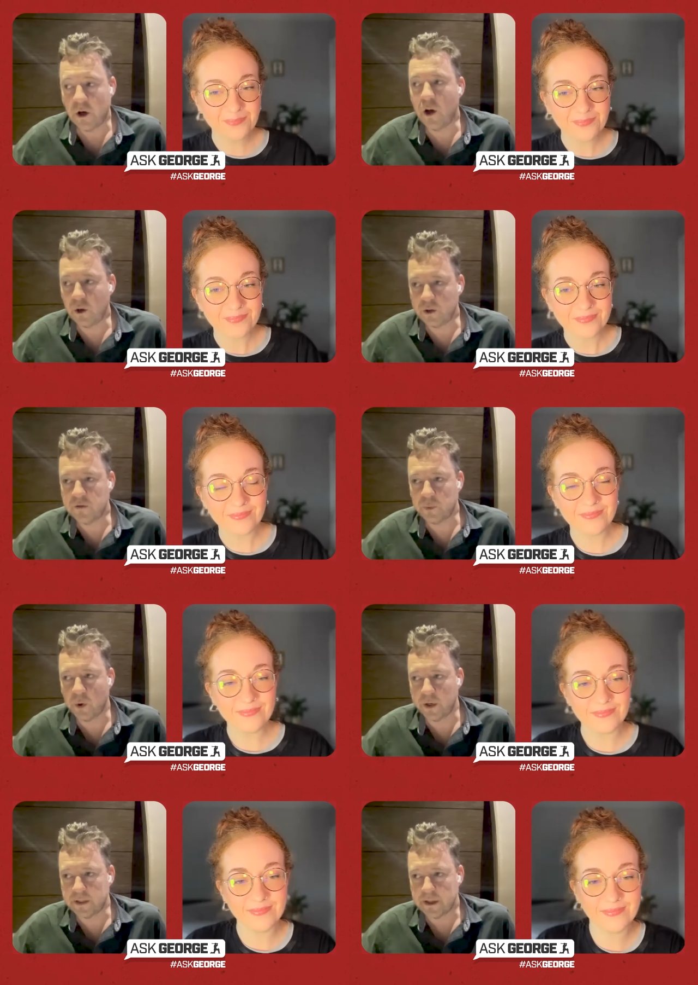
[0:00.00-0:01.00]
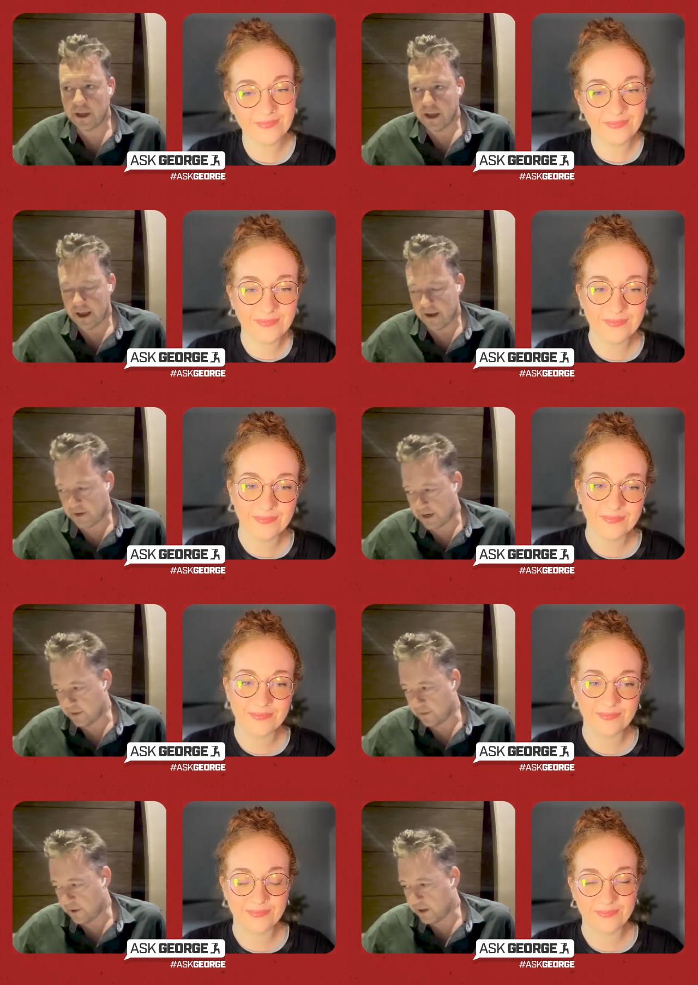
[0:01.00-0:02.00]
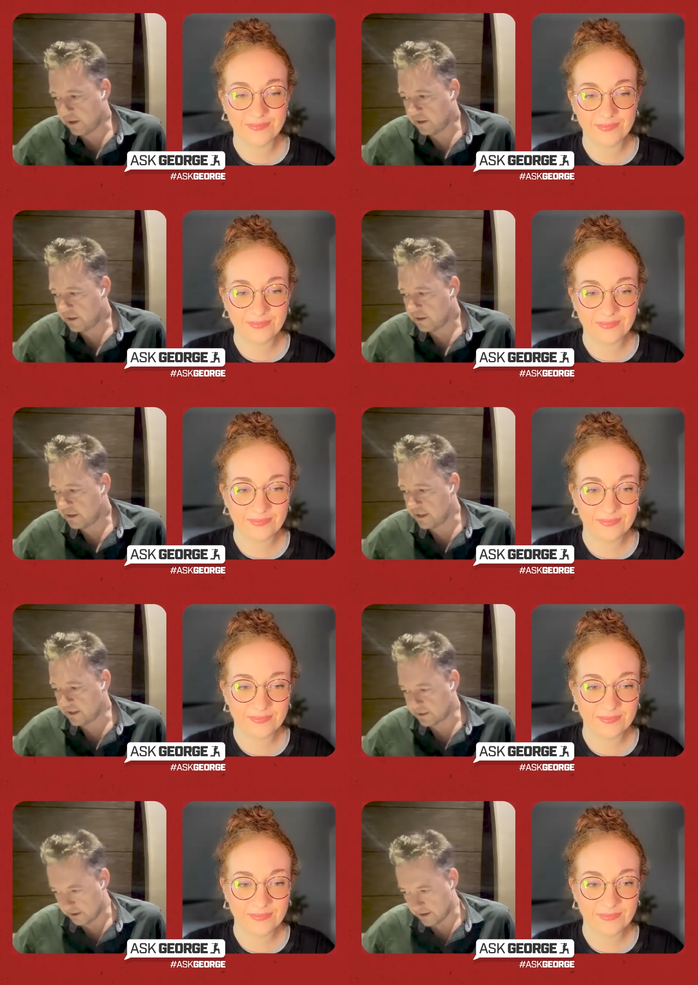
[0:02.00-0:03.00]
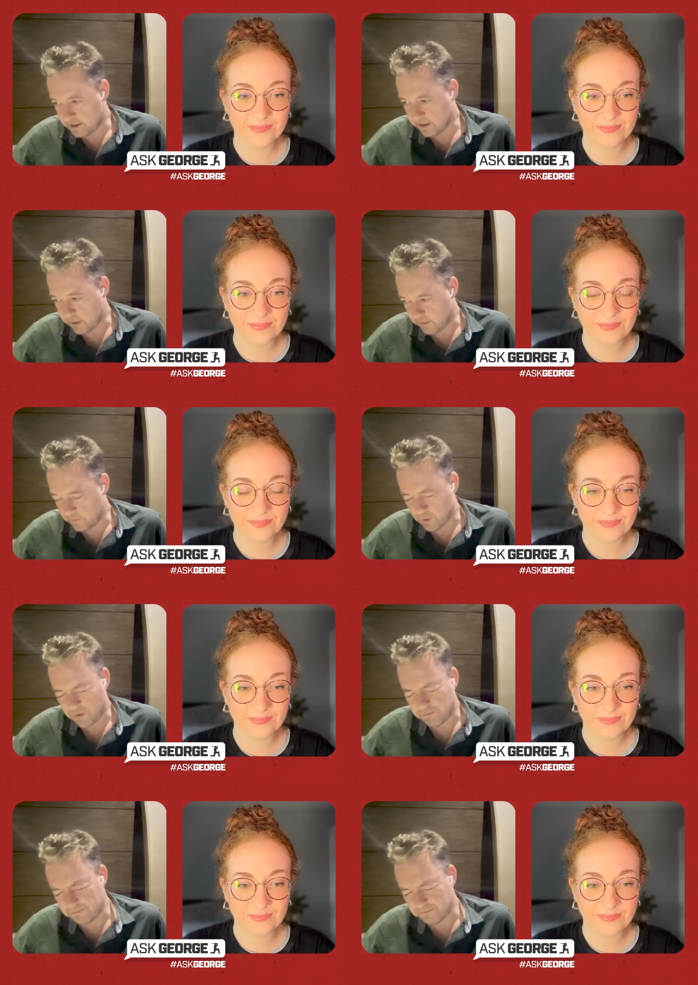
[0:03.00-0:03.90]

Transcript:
Speaker 1: not a lot of point having anyone in the side going forward